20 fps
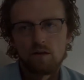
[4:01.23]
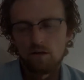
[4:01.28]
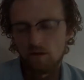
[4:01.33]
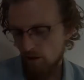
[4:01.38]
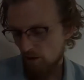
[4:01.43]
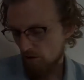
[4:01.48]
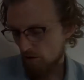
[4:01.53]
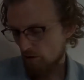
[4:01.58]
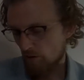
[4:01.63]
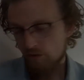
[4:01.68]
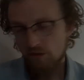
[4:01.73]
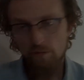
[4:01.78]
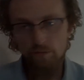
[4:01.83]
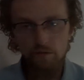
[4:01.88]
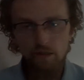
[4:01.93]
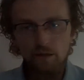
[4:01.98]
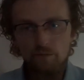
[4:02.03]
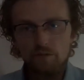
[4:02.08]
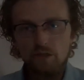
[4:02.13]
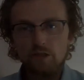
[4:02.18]
So
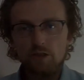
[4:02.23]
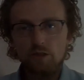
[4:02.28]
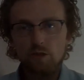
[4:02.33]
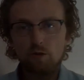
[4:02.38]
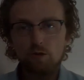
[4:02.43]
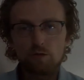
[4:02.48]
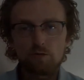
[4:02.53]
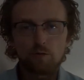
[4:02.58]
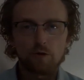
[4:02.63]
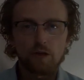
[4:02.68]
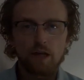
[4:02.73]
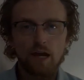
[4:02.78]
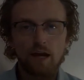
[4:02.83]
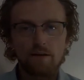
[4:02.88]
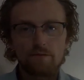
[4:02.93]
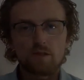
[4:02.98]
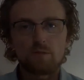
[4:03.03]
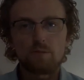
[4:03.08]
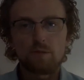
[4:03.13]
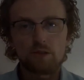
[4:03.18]
sometimes it's useful to
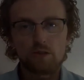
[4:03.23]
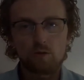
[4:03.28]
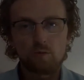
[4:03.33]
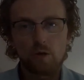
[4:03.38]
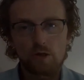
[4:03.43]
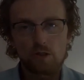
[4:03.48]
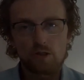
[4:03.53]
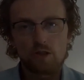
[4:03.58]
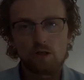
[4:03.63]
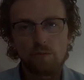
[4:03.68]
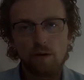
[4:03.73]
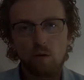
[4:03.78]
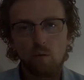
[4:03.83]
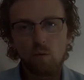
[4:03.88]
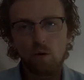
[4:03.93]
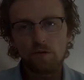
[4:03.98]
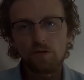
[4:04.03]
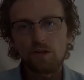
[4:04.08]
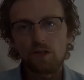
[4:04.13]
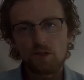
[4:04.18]
have some intuition about
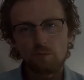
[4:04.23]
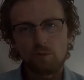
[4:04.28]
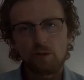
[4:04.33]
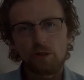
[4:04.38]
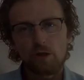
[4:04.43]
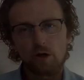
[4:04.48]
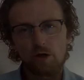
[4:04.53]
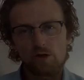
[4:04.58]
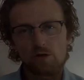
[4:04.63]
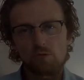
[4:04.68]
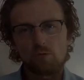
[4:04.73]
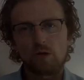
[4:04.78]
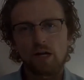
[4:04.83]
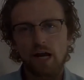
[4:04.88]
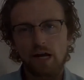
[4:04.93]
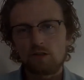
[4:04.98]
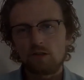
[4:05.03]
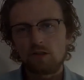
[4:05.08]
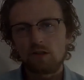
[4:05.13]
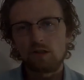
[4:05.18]
what this recursion would
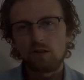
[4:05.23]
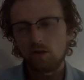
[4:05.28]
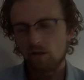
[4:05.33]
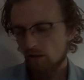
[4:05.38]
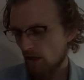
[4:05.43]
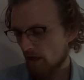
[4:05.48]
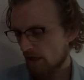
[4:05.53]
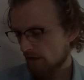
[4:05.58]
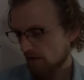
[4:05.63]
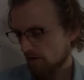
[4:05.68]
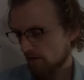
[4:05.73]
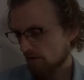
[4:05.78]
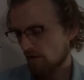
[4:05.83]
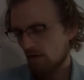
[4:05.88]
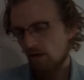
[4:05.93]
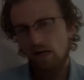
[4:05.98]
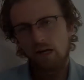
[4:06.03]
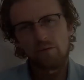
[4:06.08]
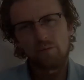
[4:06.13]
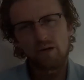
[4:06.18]
actually look like.
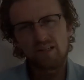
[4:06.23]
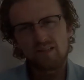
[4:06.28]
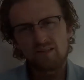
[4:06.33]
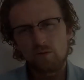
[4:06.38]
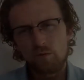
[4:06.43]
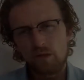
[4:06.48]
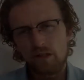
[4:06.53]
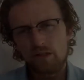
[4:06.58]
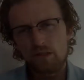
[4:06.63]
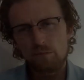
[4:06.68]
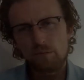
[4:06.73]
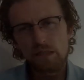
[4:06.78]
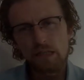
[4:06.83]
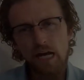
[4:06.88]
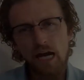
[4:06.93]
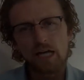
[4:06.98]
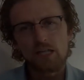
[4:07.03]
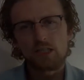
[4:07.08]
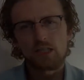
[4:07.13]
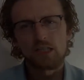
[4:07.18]
And what does it mean
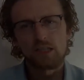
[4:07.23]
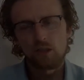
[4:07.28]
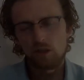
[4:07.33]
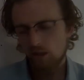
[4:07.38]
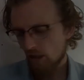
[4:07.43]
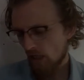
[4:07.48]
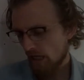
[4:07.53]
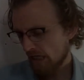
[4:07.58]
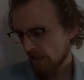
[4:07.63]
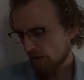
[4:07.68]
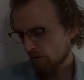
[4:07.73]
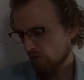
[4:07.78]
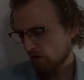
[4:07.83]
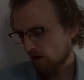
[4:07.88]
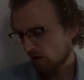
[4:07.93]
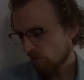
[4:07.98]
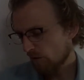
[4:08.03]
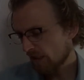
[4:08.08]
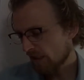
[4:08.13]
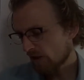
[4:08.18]
actually look like?
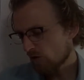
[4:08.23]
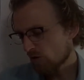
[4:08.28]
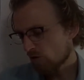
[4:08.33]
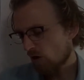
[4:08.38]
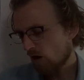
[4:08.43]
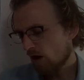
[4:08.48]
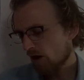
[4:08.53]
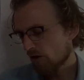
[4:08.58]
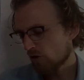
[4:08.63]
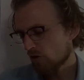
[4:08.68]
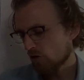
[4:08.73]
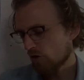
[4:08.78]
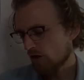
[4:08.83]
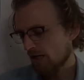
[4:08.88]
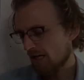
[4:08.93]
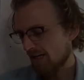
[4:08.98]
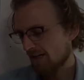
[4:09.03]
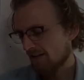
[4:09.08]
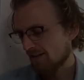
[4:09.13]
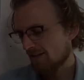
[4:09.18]
Well, we can draw a
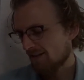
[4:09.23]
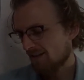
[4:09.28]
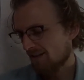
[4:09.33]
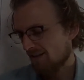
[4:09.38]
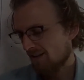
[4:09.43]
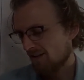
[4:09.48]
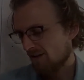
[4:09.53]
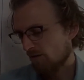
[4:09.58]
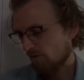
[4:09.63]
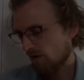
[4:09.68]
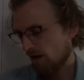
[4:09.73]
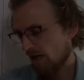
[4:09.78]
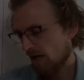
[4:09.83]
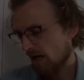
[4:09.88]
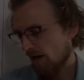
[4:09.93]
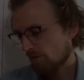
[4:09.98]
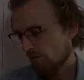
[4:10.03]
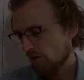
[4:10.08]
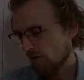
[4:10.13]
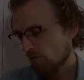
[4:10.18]
tree, right?
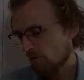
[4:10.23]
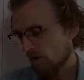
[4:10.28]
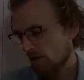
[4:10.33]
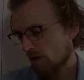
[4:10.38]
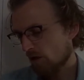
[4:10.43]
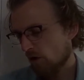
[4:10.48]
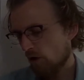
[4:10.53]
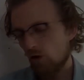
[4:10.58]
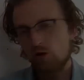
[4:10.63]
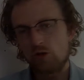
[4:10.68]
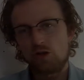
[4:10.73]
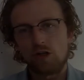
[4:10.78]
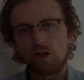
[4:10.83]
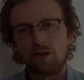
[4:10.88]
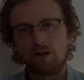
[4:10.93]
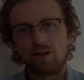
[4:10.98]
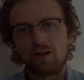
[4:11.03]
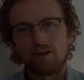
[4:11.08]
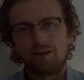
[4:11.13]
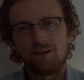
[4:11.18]
Every
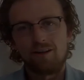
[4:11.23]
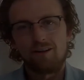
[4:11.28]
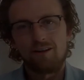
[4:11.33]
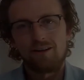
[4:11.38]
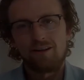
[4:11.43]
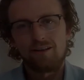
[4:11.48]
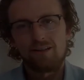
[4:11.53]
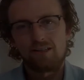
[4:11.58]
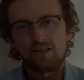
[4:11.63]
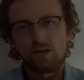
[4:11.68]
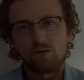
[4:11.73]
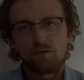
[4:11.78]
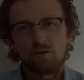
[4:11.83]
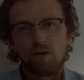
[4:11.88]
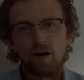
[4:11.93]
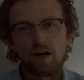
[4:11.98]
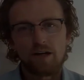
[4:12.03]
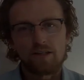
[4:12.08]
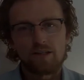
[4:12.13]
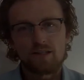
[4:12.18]
recursion
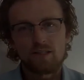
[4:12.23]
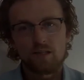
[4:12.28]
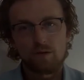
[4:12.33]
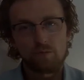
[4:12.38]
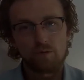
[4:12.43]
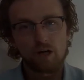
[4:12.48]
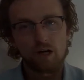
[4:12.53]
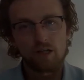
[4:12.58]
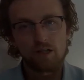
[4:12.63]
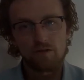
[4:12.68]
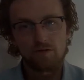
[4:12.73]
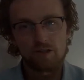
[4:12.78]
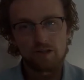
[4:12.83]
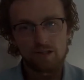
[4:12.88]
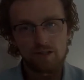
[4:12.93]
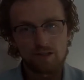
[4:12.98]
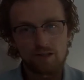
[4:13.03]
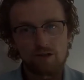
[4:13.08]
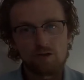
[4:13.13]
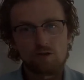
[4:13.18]
defines some kind of a
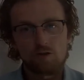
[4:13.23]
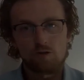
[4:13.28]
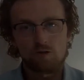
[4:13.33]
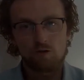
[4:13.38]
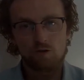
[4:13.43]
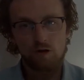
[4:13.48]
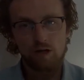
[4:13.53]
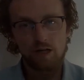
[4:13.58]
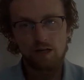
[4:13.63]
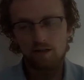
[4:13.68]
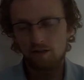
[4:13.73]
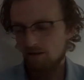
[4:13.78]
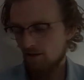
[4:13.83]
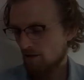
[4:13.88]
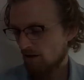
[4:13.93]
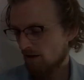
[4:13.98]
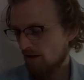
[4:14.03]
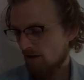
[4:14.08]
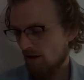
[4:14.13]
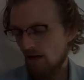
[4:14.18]
decision tree,
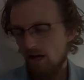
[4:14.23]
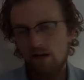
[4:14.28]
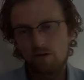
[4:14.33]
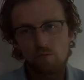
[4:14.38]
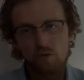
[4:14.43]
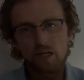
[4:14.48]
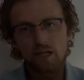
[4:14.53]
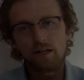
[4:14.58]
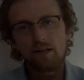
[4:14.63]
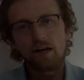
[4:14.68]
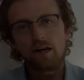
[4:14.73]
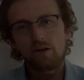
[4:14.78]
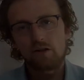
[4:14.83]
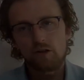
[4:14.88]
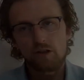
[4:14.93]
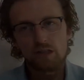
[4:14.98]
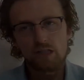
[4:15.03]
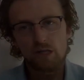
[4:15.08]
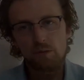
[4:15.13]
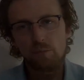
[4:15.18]
and we can
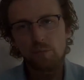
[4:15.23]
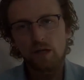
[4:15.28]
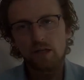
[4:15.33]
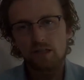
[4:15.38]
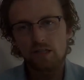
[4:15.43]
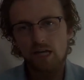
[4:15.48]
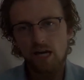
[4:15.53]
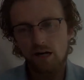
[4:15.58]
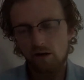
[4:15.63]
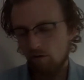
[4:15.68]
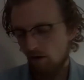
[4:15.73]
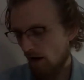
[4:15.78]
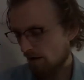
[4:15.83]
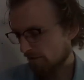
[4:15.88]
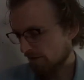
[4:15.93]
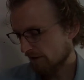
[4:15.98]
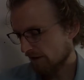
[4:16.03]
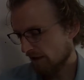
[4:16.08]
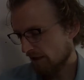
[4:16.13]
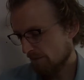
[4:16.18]
actually depict that
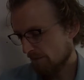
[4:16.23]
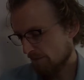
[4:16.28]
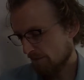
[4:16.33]
graphically.